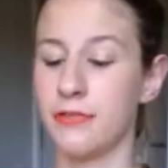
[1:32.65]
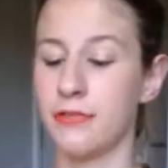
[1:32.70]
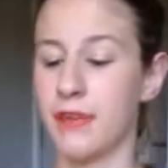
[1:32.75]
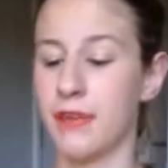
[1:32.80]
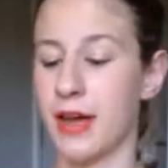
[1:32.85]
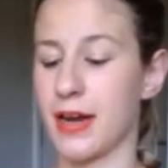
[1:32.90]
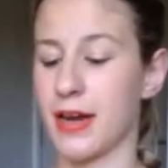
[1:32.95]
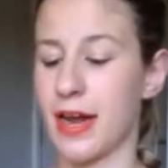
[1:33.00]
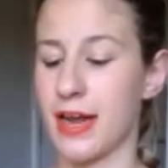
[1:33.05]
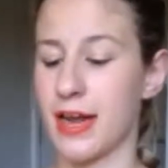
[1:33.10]

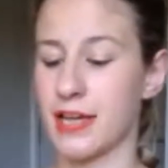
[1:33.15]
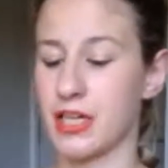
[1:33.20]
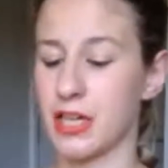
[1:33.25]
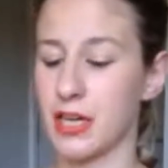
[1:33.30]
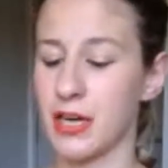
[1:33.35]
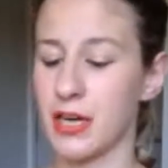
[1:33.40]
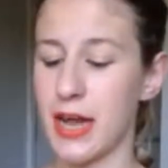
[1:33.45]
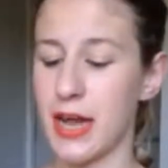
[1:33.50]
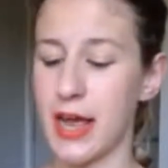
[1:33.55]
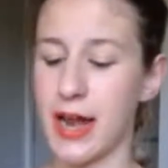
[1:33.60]

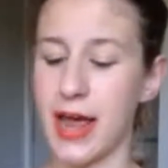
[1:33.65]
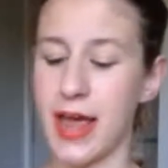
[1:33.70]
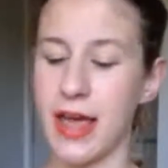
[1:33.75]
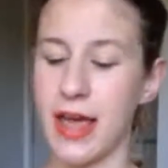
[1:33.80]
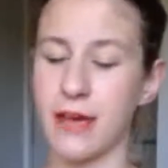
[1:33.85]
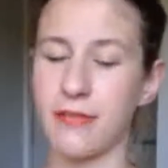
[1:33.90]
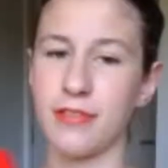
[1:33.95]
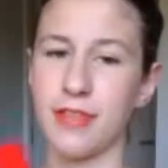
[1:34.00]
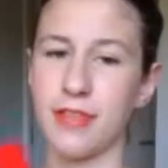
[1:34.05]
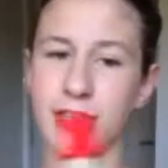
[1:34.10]
Foundation and I
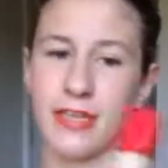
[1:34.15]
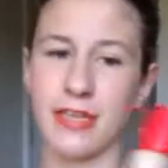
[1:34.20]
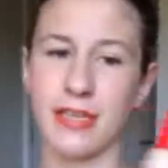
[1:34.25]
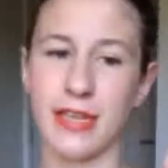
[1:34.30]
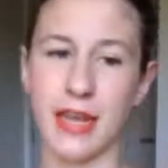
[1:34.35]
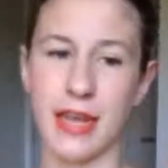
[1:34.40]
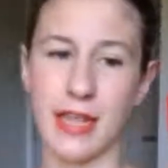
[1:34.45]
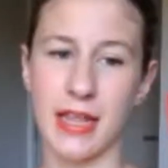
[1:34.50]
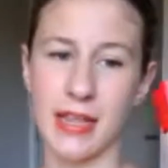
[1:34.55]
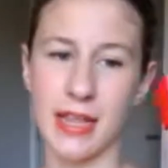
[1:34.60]
have this
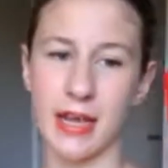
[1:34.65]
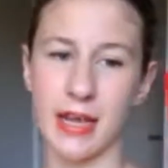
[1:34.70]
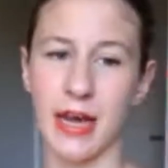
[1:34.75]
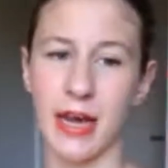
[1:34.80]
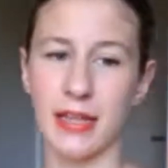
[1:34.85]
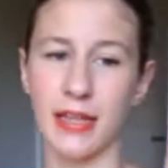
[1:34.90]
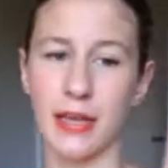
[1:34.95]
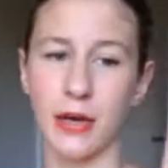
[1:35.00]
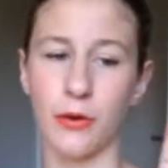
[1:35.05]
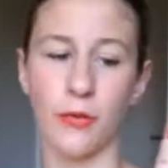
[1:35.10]
in the
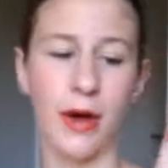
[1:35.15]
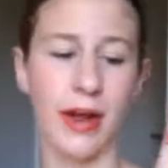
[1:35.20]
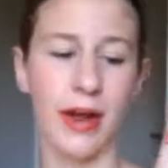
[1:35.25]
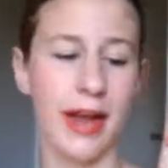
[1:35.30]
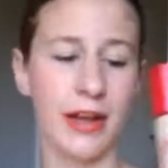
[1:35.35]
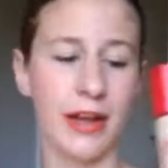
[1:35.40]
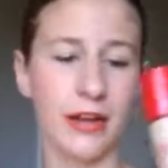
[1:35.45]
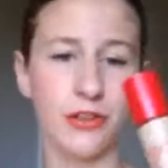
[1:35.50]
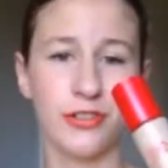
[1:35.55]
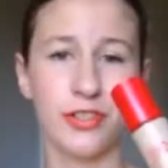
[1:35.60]
colour
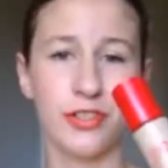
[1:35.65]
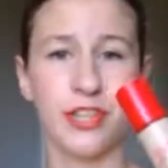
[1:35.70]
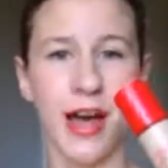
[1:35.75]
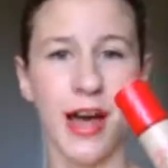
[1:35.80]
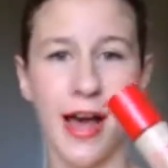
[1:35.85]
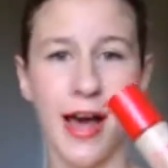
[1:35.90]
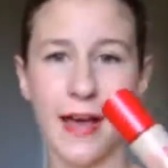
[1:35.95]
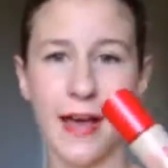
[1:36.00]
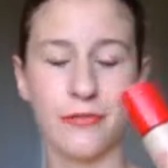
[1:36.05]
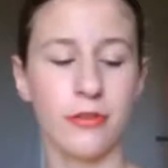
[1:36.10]
100
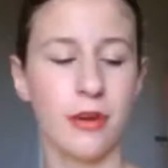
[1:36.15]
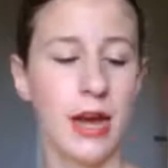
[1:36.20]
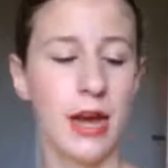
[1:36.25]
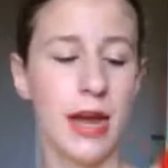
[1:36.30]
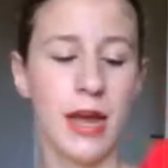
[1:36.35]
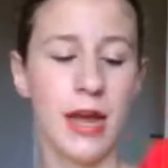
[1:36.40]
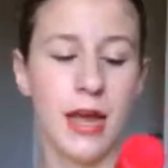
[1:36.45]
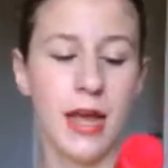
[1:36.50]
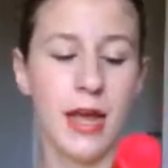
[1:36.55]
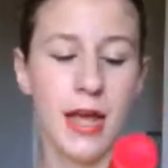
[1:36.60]

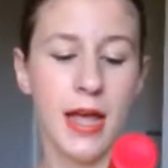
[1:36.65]
Ivory